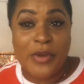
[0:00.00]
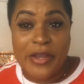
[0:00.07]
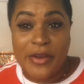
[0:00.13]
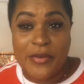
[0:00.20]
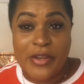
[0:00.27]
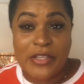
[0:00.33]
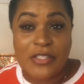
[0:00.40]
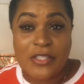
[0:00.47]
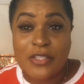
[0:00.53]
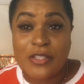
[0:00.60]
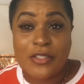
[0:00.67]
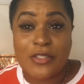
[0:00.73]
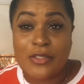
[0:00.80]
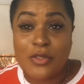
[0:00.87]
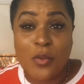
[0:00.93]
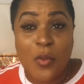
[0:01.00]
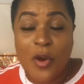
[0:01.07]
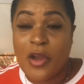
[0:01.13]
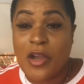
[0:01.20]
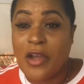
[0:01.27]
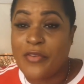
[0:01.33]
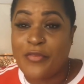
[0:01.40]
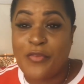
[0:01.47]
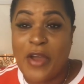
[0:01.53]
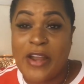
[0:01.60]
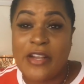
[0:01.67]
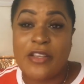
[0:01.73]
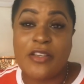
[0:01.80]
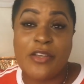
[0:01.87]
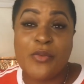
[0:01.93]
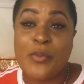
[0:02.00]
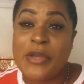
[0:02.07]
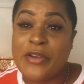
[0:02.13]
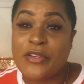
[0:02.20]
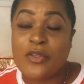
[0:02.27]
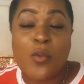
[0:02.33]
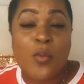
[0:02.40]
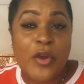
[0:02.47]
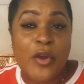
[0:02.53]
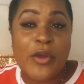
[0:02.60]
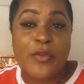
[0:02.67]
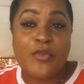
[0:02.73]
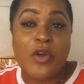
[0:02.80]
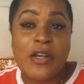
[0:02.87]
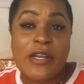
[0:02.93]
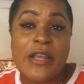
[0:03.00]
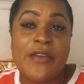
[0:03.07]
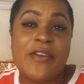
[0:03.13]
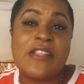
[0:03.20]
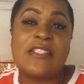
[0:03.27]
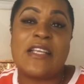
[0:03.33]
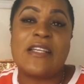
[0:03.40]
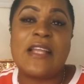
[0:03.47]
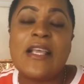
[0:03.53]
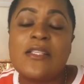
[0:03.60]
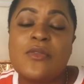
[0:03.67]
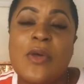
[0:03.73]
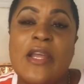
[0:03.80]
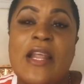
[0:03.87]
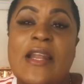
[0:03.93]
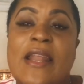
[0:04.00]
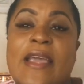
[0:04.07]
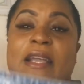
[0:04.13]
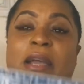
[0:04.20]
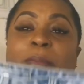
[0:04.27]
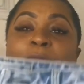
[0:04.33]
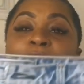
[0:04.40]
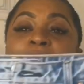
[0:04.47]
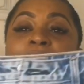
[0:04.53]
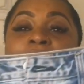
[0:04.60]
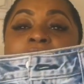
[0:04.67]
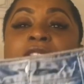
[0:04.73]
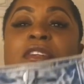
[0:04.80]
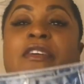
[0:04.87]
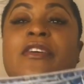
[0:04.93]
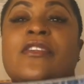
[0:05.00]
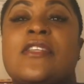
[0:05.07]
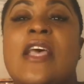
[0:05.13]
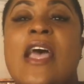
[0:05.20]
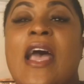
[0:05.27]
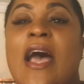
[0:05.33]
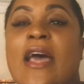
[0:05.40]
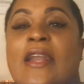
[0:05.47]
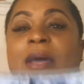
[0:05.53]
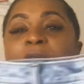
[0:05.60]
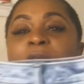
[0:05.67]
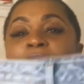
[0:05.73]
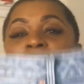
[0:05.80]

wear it to work on Friday. You can wear it to work, run errands. And that's what I like about these skirts. And I'm